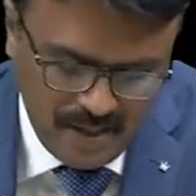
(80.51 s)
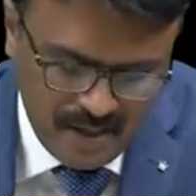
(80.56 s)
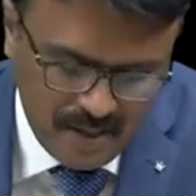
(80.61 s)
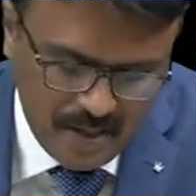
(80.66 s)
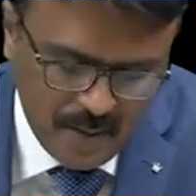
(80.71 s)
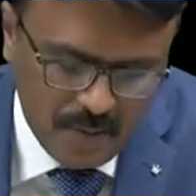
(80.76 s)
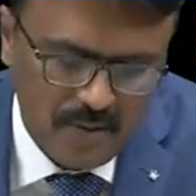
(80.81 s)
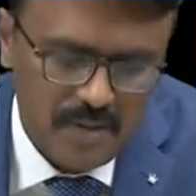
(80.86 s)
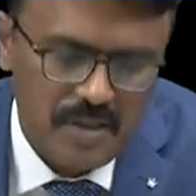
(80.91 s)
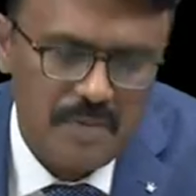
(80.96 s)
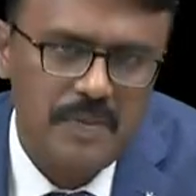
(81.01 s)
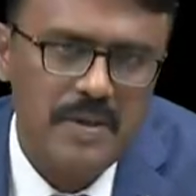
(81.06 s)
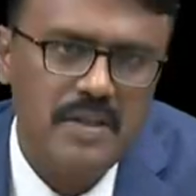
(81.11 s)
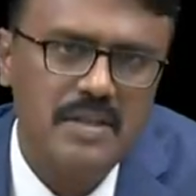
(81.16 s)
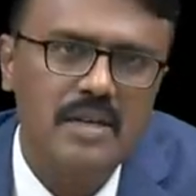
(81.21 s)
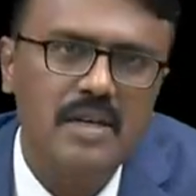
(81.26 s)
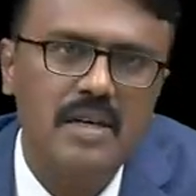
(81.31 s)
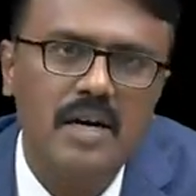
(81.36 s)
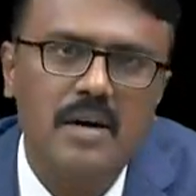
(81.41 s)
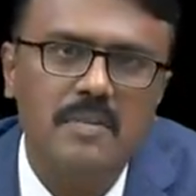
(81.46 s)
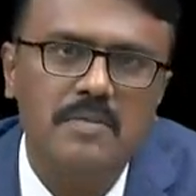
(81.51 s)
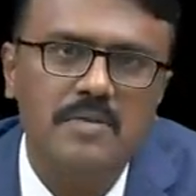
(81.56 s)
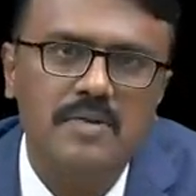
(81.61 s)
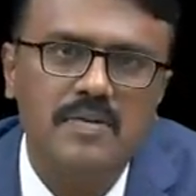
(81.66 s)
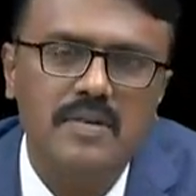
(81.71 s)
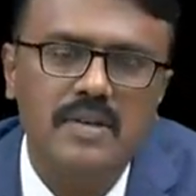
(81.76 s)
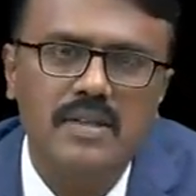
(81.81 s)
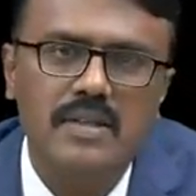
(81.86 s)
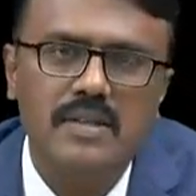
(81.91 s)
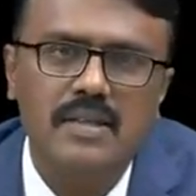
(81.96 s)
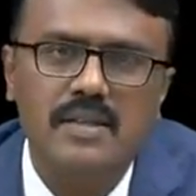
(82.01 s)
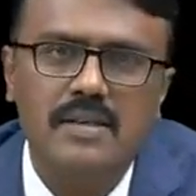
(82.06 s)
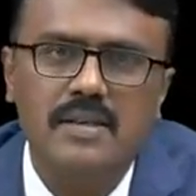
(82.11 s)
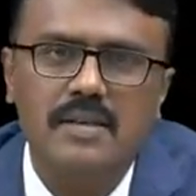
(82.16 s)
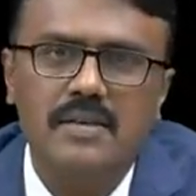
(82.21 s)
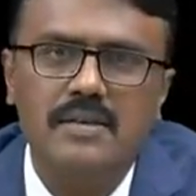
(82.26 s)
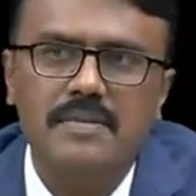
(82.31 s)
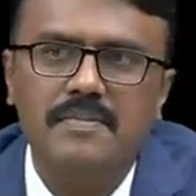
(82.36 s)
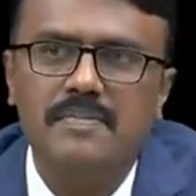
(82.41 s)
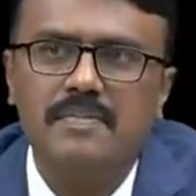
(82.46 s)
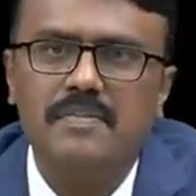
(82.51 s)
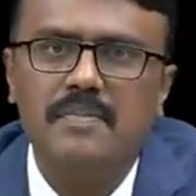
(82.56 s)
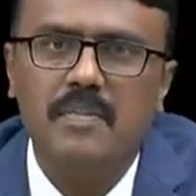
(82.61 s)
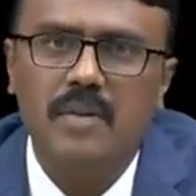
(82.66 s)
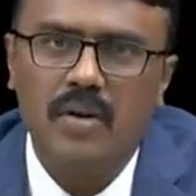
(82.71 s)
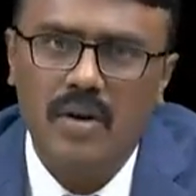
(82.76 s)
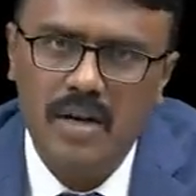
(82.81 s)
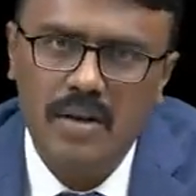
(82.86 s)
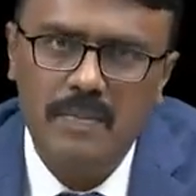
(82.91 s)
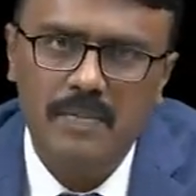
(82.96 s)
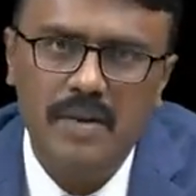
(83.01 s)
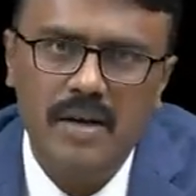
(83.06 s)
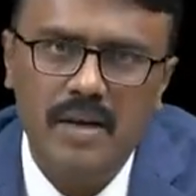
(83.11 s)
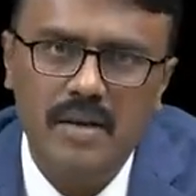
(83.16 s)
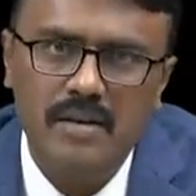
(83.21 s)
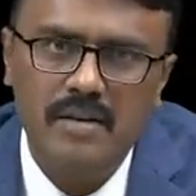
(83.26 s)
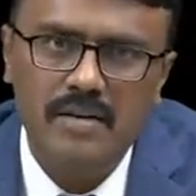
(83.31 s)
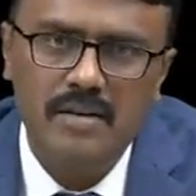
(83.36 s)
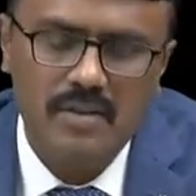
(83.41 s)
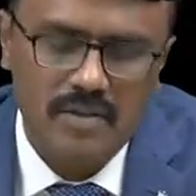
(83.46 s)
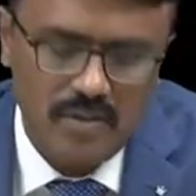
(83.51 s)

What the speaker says: Suppose a patient comes with body pain.